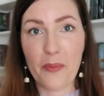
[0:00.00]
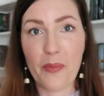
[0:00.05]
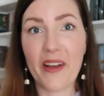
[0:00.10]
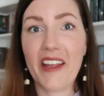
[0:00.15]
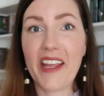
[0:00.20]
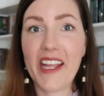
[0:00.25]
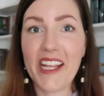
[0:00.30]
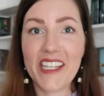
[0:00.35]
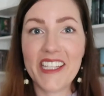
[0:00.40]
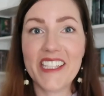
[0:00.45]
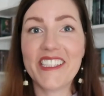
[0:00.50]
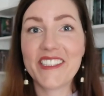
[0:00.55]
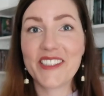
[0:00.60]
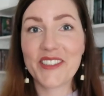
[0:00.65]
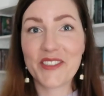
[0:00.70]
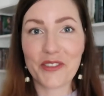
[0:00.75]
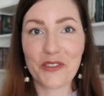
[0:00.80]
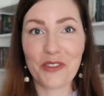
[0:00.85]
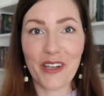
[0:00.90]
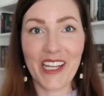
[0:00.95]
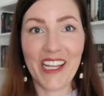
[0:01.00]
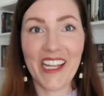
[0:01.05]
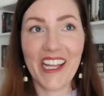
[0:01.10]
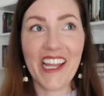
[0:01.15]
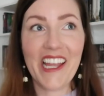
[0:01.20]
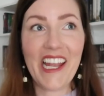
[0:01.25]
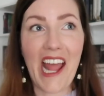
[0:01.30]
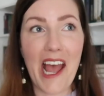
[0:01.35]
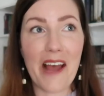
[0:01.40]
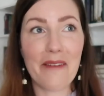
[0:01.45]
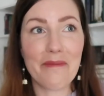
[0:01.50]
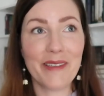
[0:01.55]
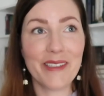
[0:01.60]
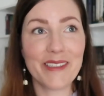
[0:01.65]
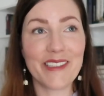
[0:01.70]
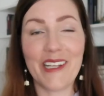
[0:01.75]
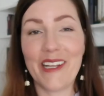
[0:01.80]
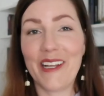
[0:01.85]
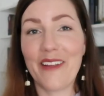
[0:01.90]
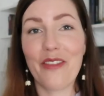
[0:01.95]
but in this story it
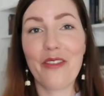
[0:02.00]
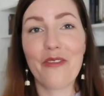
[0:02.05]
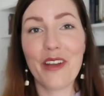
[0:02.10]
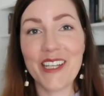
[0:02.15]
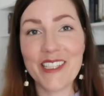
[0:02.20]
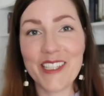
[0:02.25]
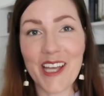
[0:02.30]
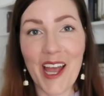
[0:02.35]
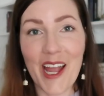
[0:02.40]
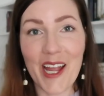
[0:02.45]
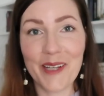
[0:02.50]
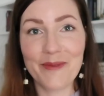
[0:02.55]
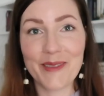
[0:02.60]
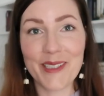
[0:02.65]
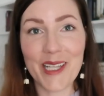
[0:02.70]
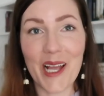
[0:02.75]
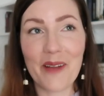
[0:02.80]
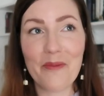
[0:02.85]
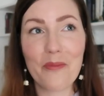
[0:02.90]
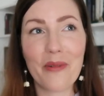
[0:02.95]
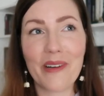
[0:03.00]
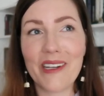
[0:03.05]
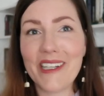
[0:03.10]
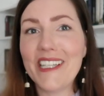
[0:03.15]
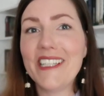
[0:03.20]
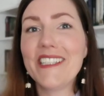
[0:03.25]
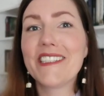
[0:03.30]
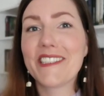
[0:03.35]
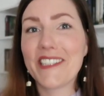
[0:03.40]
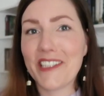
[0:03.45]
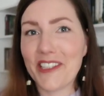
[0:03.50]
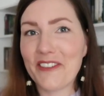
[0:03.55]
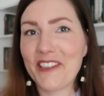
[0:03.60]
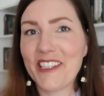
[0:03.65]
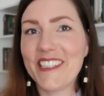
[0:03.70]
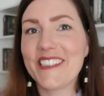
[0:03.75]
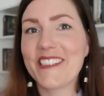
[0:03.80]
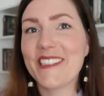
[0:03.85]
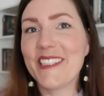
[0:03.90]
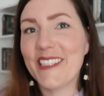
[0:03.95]
happens like 3 times and pretty
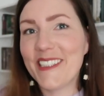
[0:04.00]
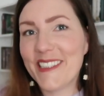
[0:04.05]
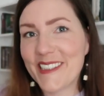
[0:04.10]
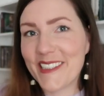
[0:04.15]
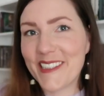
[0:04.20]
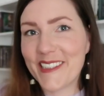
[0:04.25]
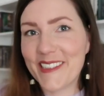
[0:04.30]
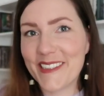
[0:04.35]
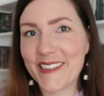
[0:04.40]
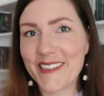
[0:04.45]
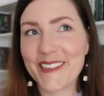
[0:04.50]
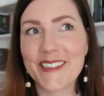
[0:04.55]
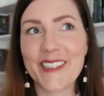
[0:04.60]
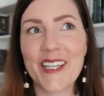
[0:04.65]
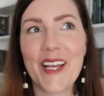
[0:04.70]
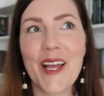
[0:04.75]
serious incidents.